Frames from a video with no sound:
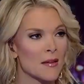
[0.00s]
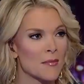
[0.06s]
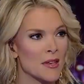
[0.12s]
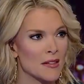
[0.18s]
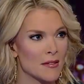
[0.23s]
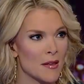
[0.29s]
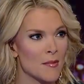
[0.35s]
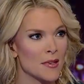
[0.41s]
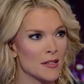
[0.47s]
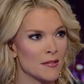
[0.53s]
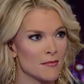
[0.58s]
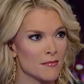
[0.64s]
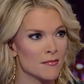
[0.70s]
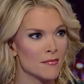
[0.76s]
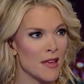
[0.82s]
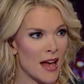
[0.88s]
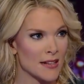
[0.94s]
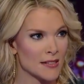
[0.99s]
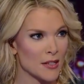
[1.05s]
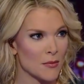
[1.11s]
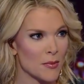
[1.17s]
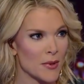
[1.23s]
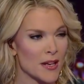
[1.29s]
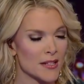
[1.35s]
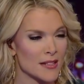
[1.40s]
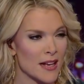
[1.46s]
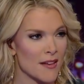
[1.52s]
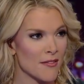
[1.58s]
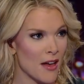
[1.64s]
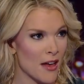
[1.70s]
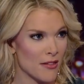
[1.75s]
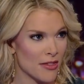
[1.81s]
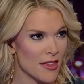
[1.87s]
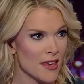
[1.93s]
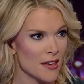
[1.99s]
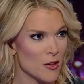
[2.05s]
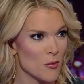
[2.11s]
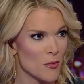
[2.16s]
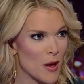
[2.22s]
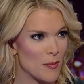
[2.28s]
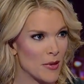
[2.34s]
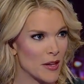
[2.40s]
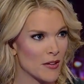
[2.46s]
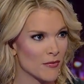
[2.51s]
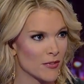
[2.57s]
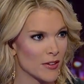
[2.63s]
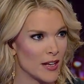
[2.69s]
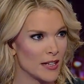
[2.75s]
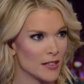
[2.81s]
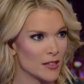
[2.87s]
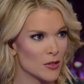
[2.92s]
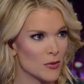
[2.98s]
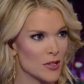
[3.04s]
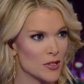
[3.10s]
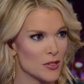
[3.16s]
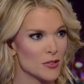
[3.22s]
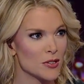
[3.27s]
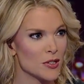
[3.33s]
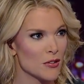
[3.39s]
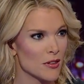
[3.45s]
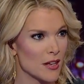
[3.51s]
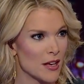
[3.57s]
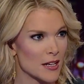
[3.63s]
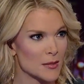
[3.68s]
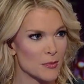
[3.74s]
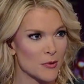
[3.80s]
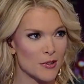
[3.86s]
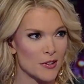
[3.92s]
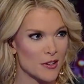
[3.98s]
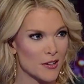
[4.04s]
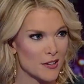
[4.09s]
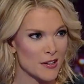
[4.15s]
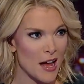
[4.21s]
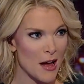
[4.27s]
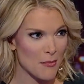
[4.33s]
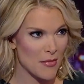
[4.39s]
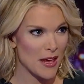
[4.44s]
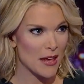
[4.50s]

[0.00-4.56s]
let me ask you, because I think you might be conflating two issues. You're the expert, not